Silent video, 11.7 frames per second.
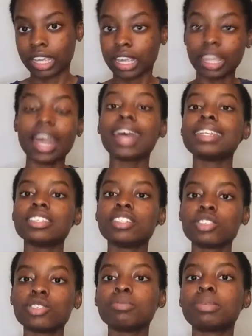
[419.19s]
And I
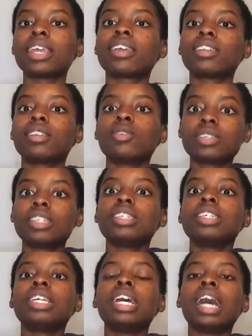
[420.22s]
did too, but like low
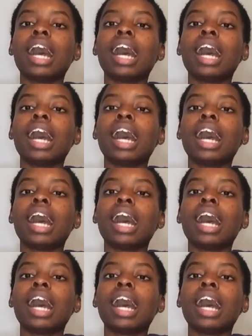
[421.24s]
key,